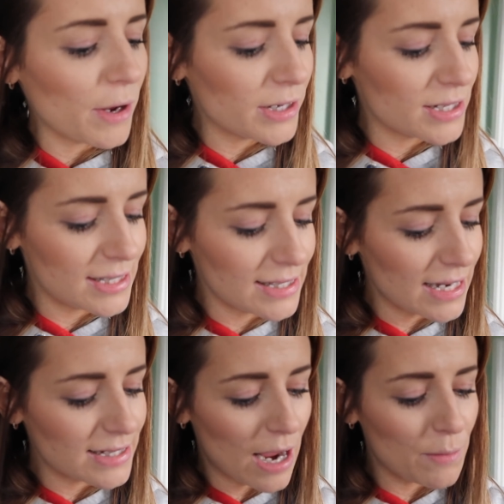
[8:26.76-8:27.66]
going to
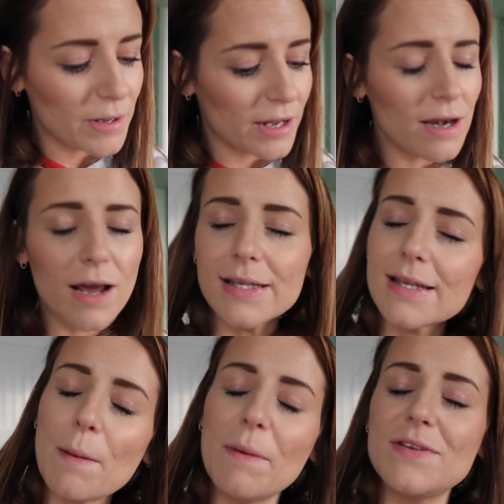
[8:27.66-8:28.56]
sit down with a
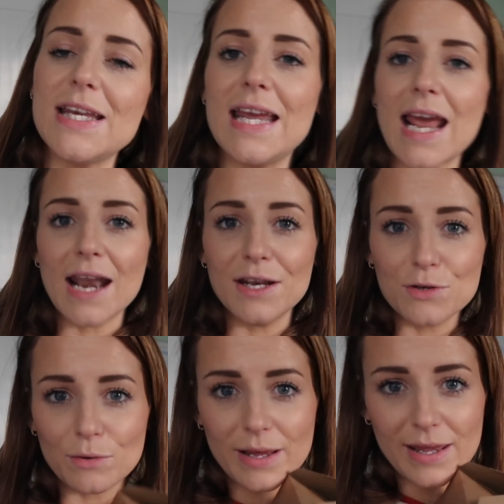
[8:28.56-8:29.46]
nice cup of tea and
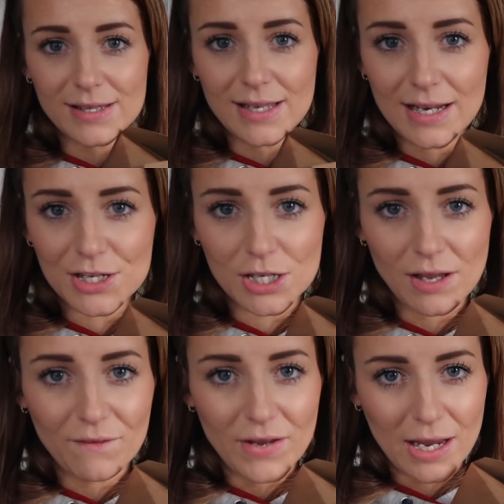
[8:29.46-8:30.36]
enjoy this
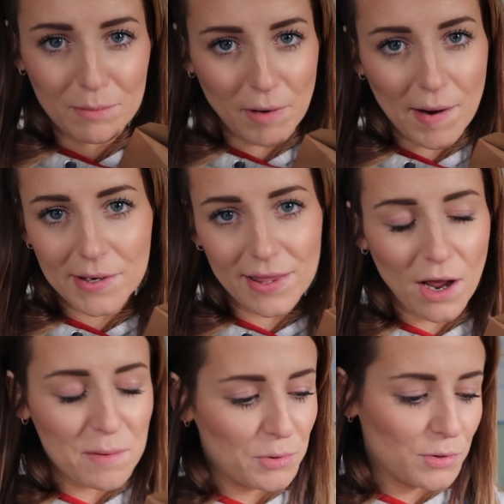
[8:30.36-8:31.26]
delicious vegan brownie
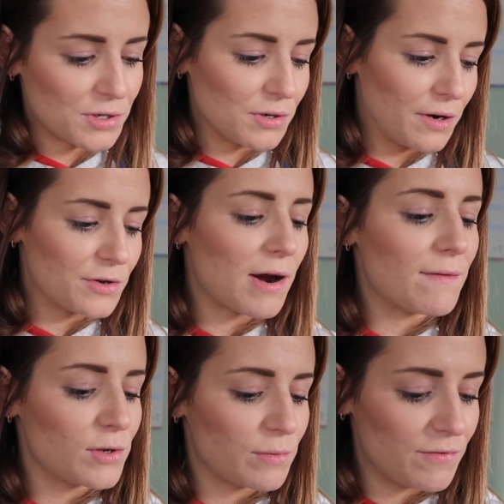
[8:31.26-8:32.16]
that I bought on our
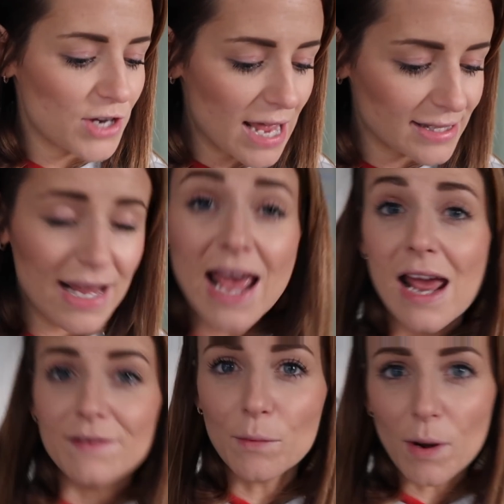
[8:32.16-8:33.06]
travels with Jess.
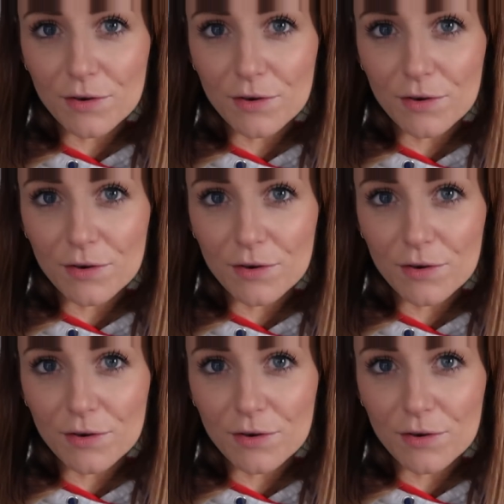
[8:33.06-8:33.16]
If you're